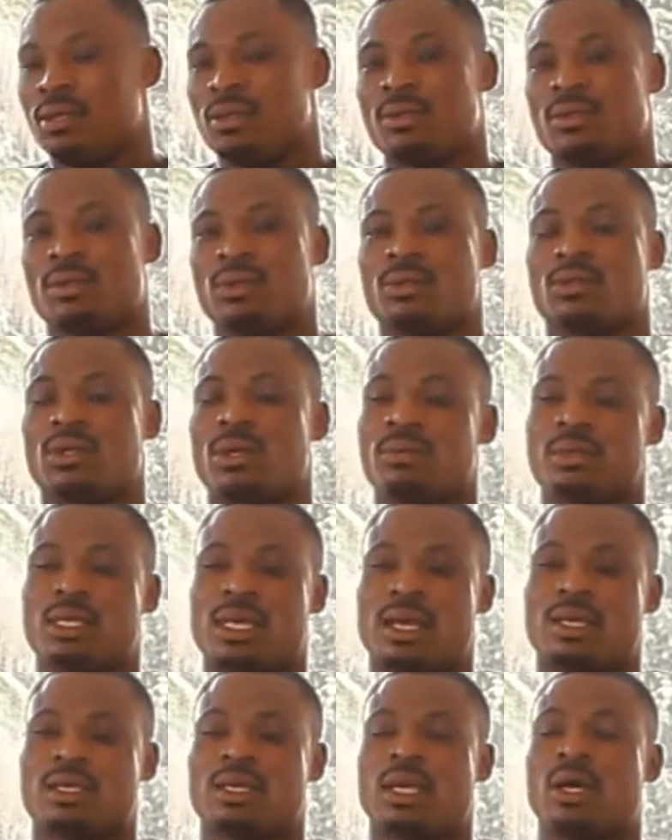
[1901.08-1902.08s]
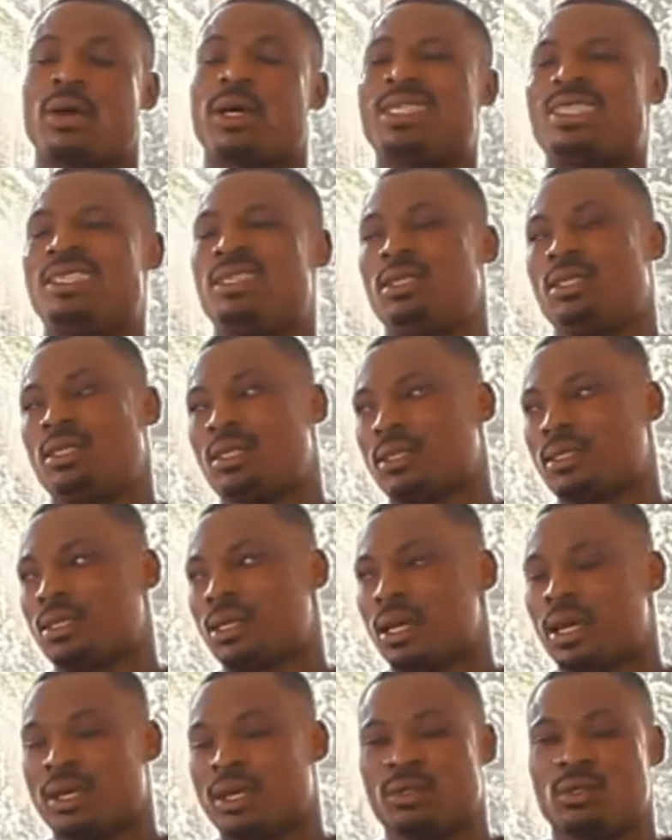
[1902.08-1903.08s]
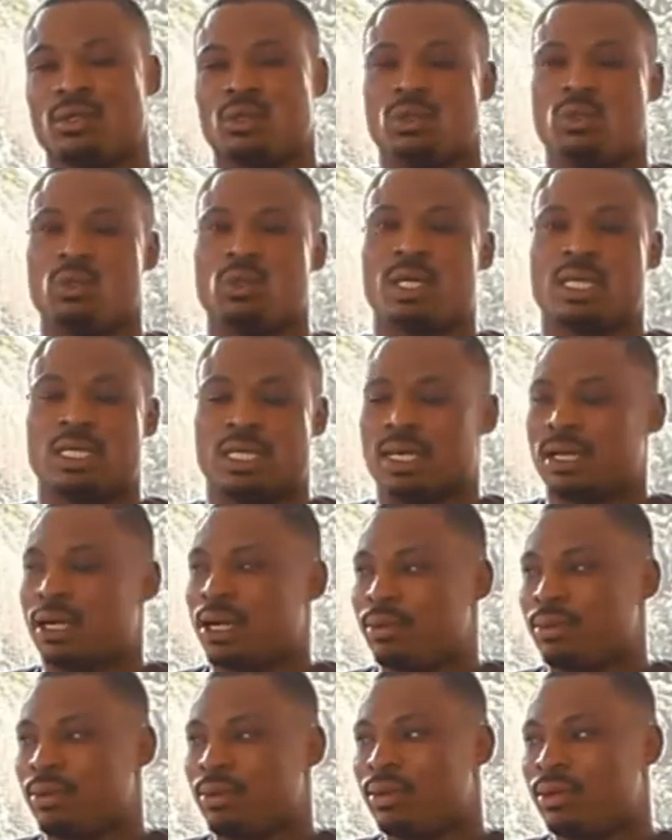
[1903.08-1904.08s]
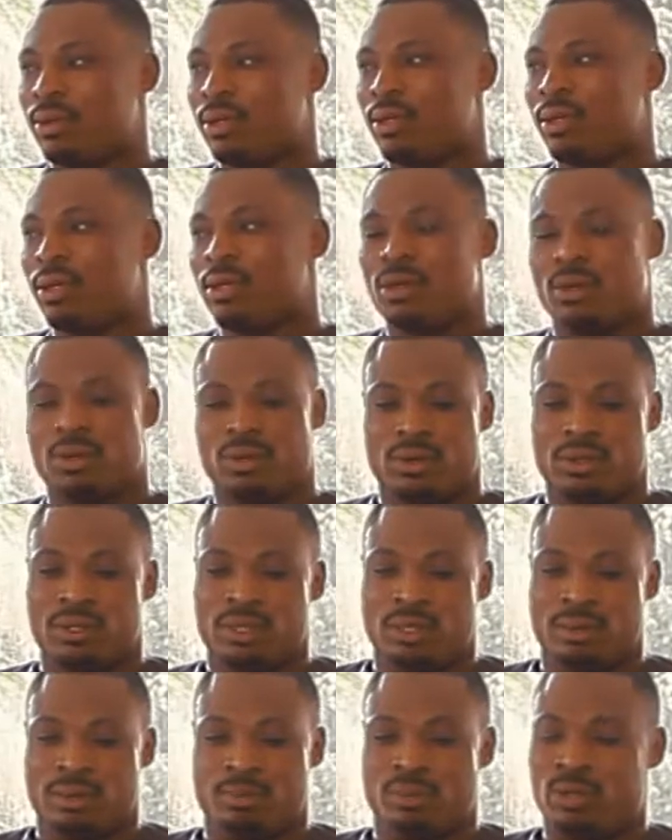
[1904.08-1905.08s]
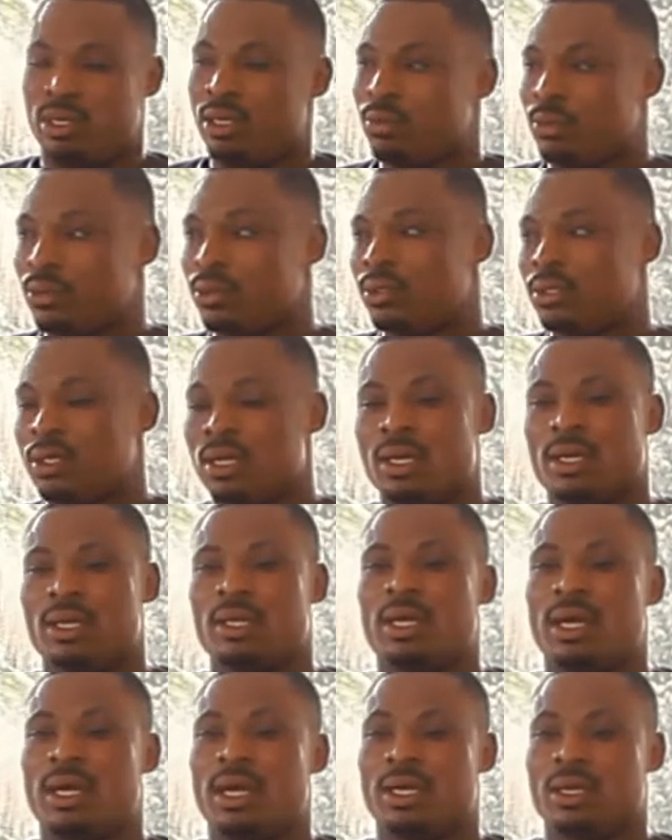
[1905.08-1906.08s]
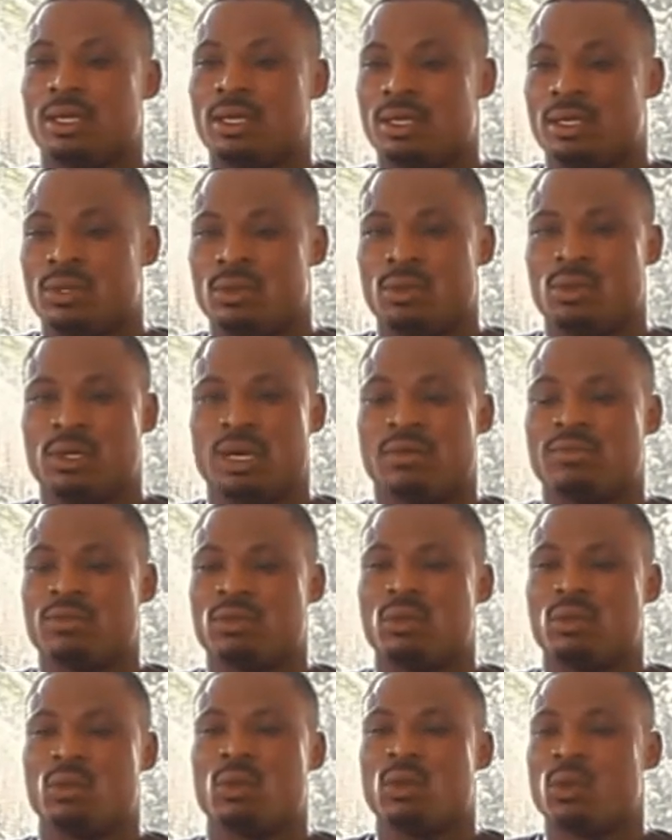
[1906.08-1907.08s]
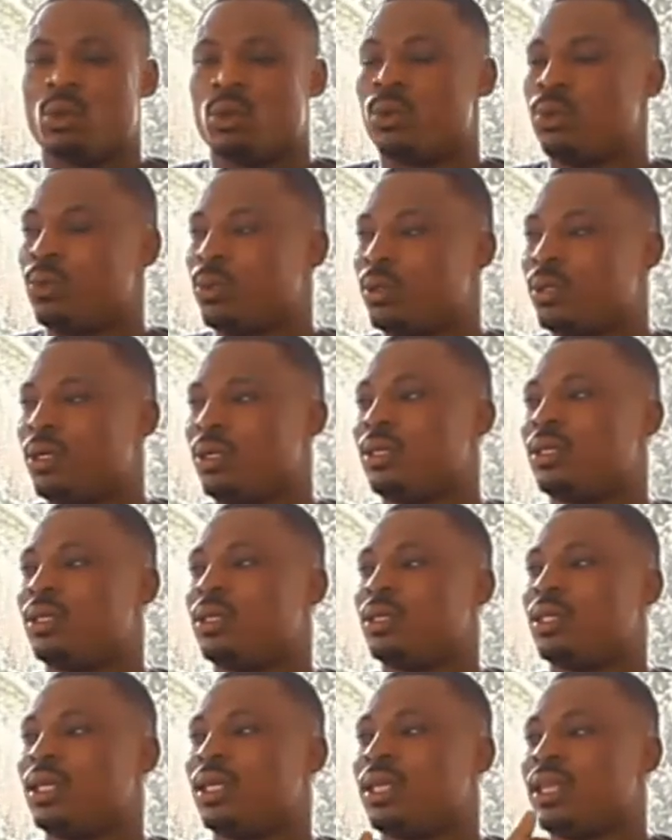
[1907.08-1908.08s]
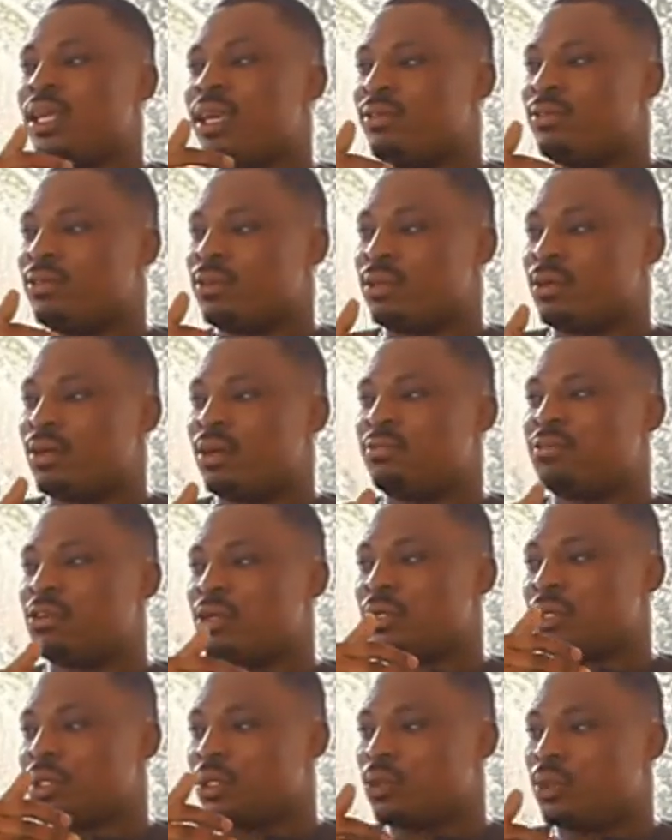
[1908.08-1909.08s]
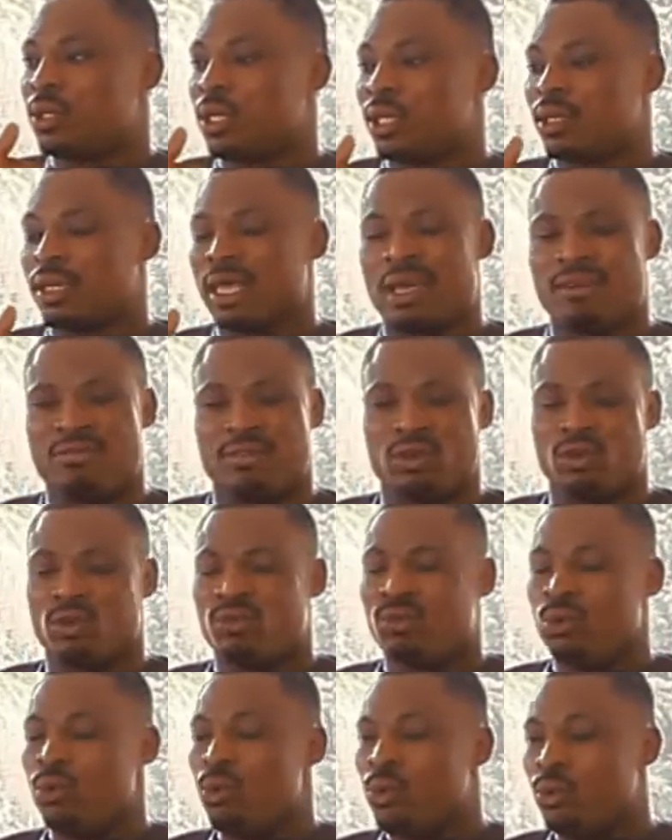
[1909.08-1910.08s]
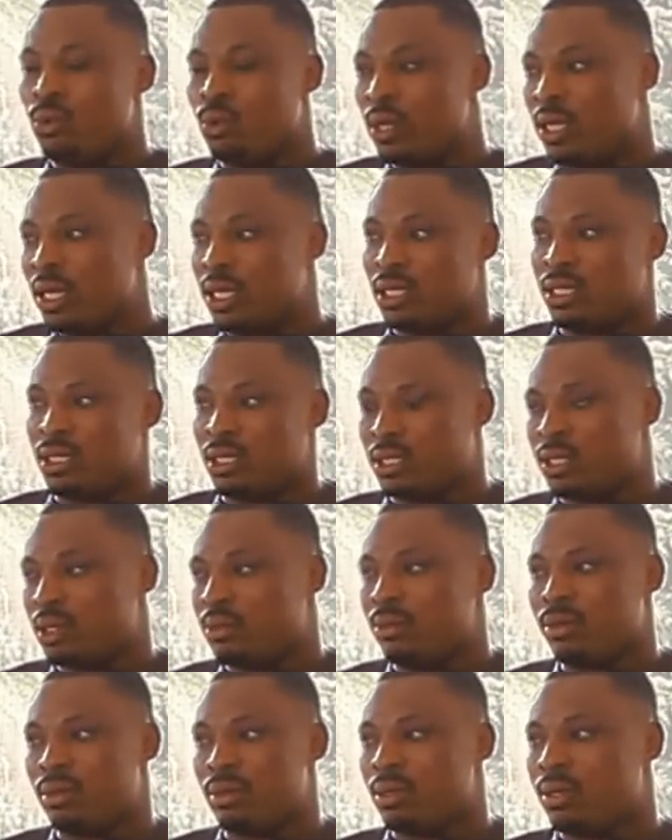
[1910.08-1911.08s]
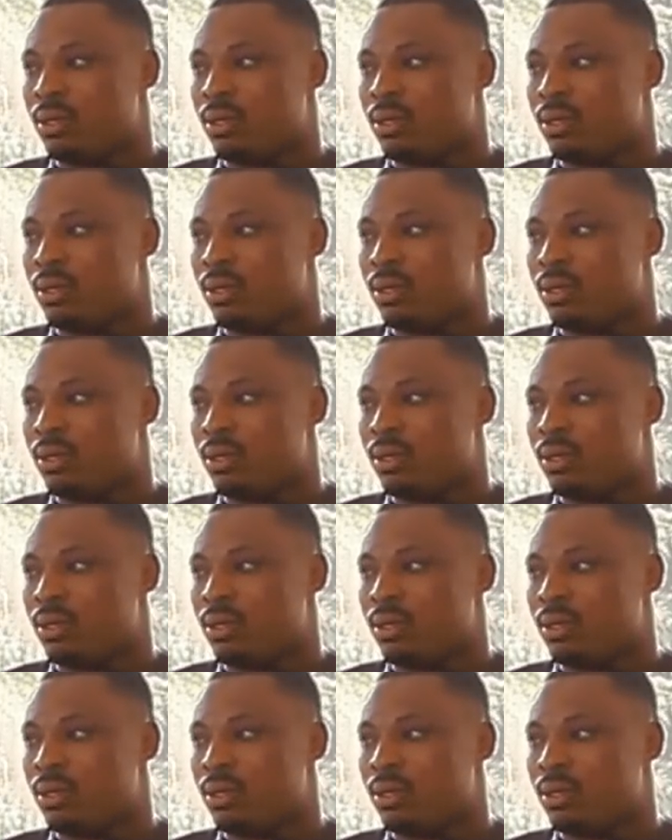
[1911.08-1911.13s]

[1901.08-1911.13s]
So sometimes our teachers have to do a checkup on the people. Like, you have to know the level of your student, have a good relationship